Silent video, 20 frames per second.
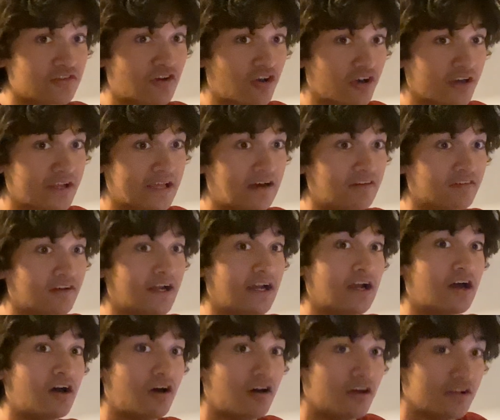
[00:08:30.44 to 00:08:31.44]
art gallery
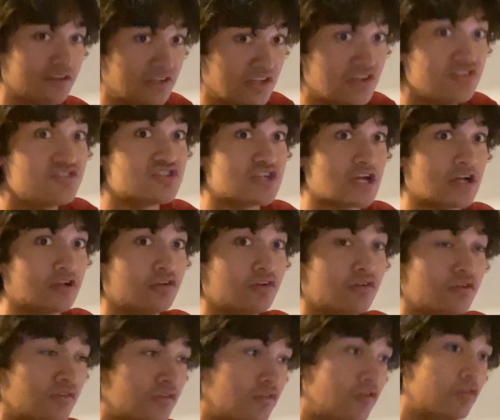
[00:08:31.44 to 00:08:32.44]
on this
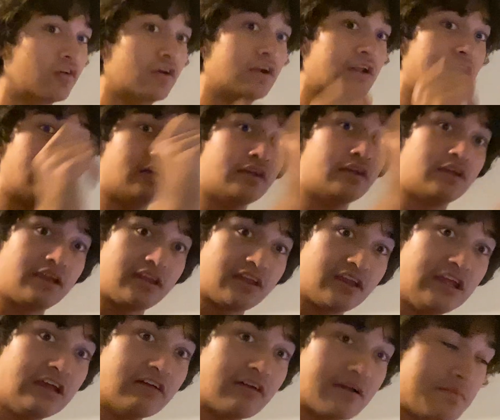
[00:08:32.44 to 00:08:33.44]
channel, or the
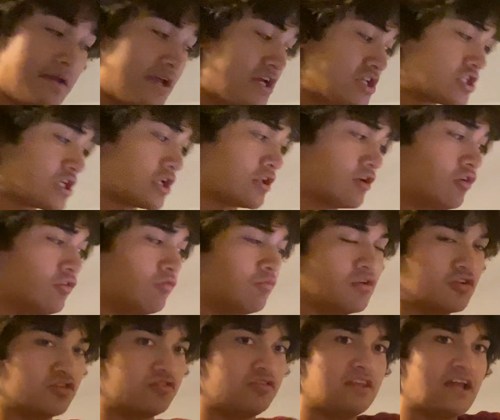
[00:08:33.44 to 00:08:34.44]
Eli Man channel,
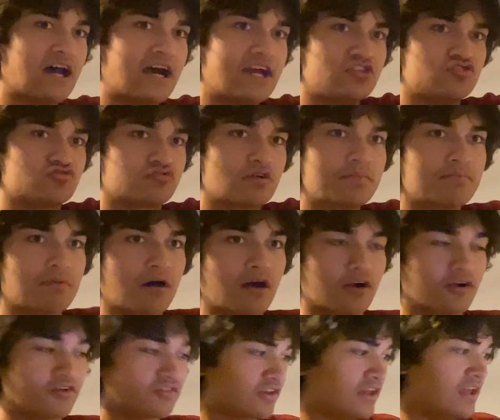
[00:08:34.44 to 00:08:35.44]
was 9 Drip
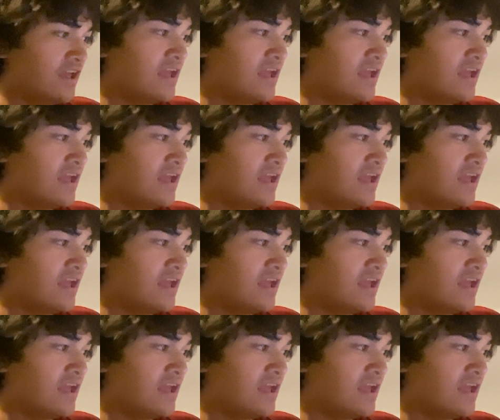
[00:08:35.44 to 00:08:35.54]
Art.